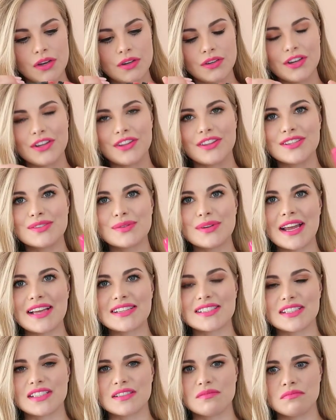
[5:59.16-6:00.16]
Oh no, this one
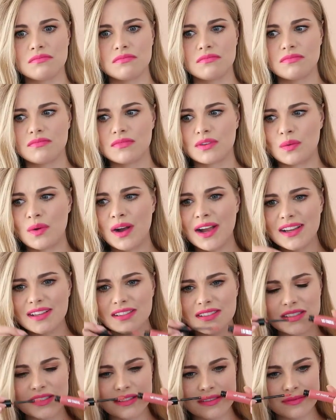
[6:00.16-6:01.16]
has a...
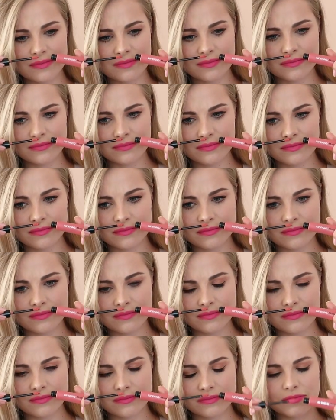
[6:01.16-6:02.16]
What?
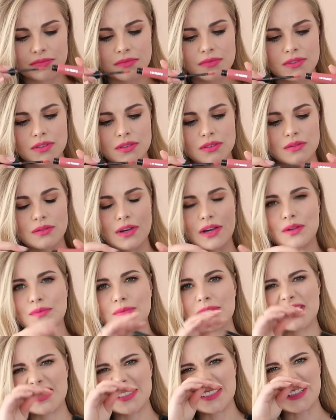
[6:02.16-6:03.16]
Oh, I
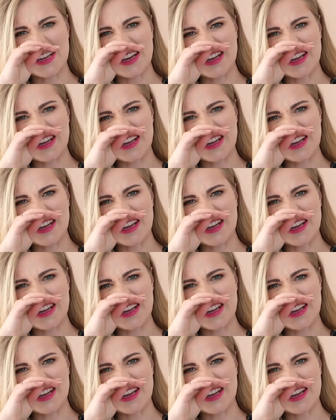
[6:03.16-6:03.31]
almost